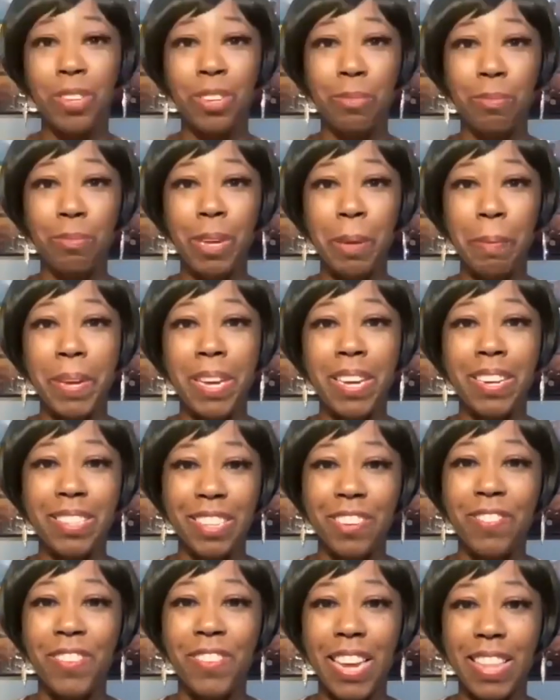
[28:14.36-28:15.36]
a little bit because
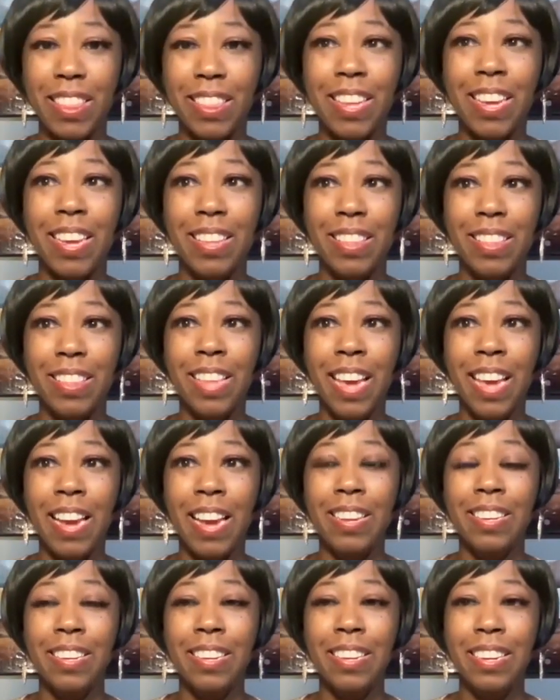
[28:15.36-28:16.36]
of the fact
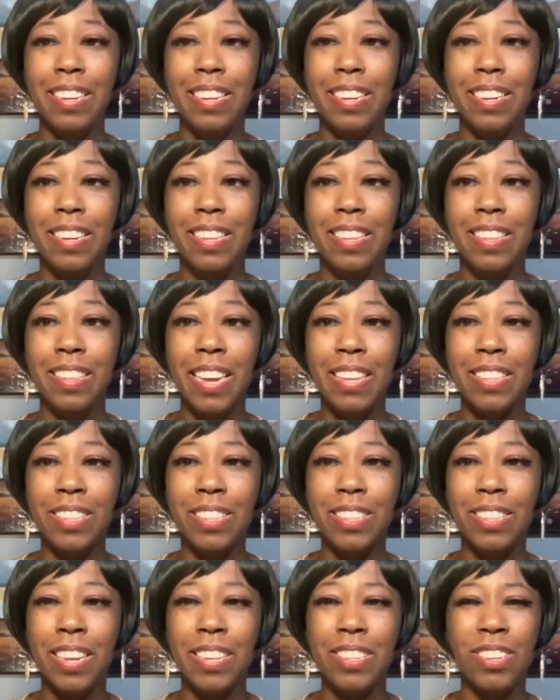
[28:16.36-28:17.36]
that
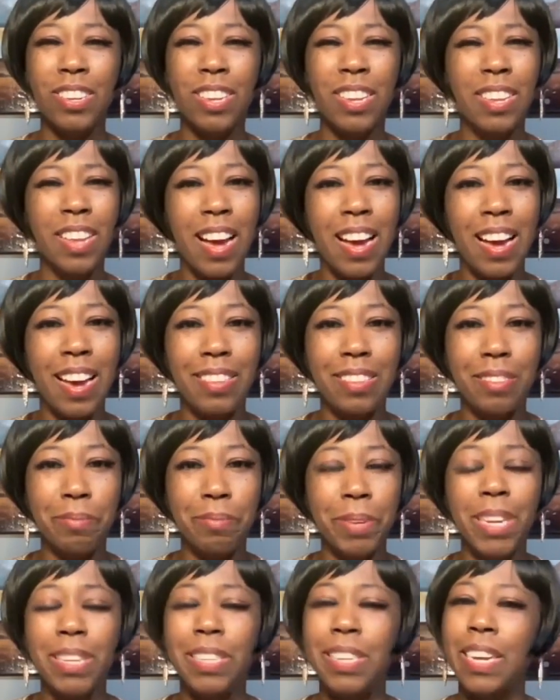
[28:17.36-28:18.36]
took a lot.
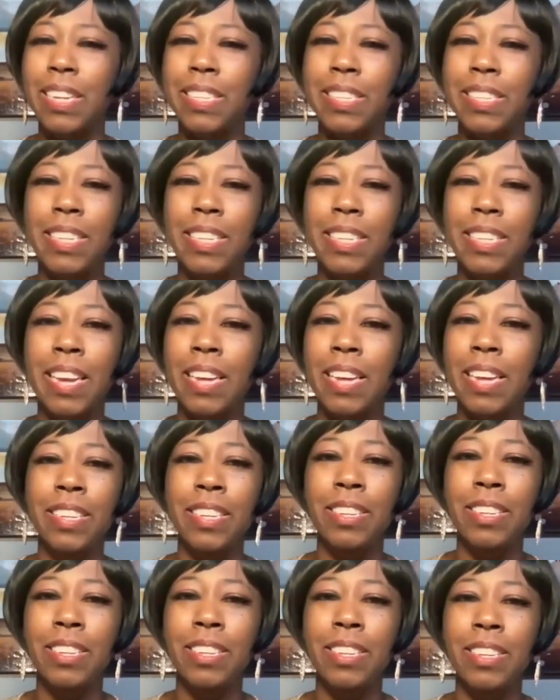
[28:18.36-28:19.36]
Because like I said, I
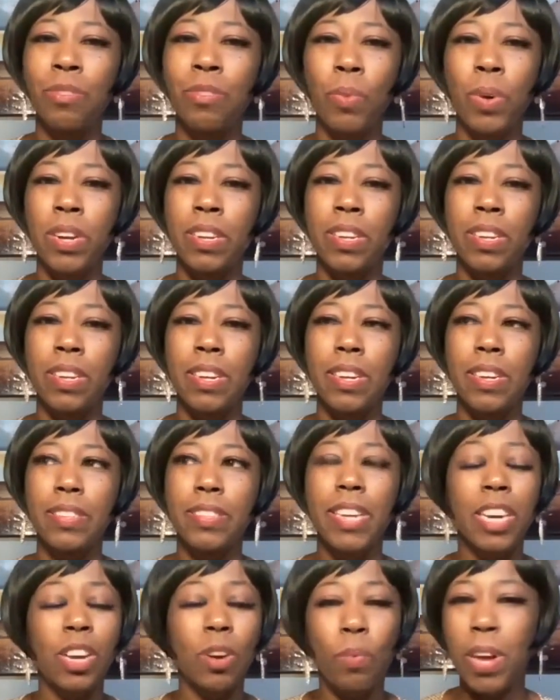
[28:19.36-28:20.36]
didn't want to
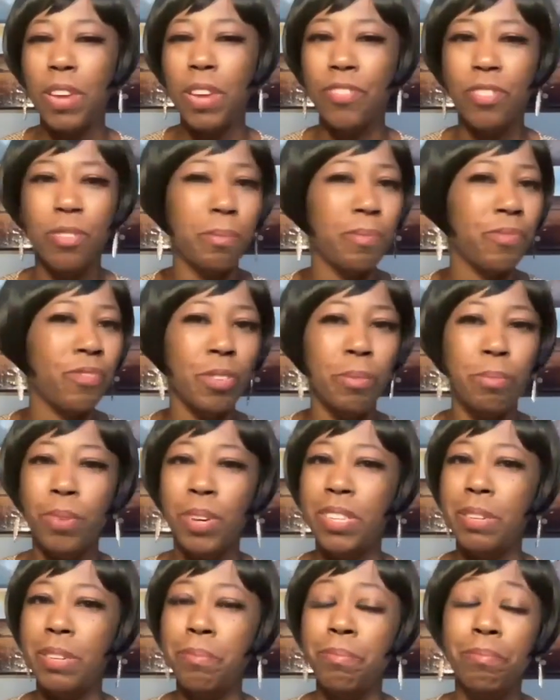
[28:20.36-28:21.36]
take away from
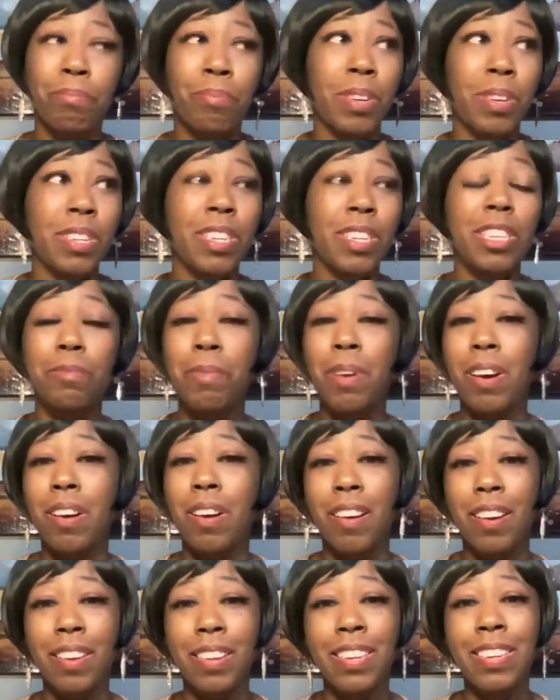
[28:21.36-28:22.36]
Brendan. Brendan is my
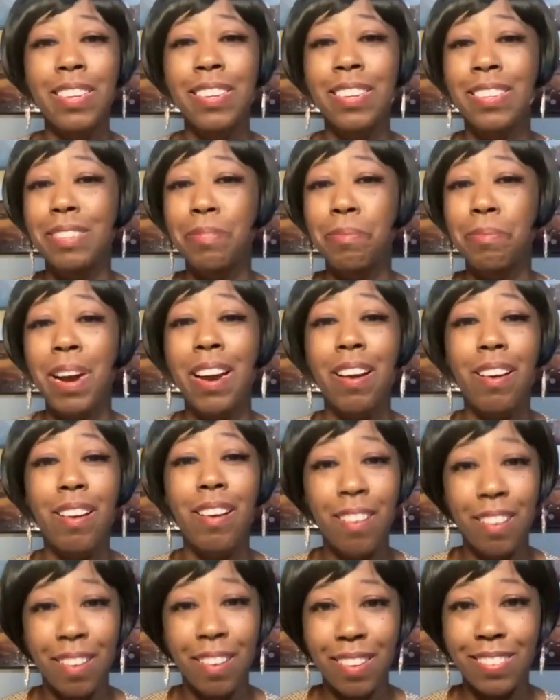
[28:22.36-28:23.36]
heart. He is my
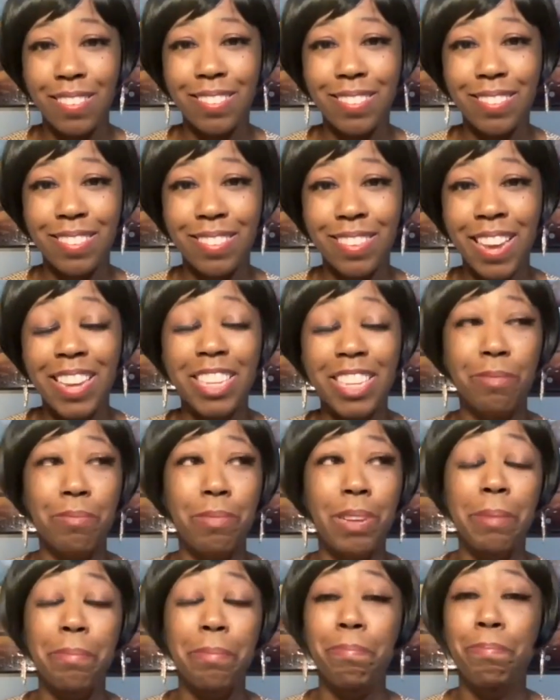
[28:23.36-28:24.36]
heart. That is my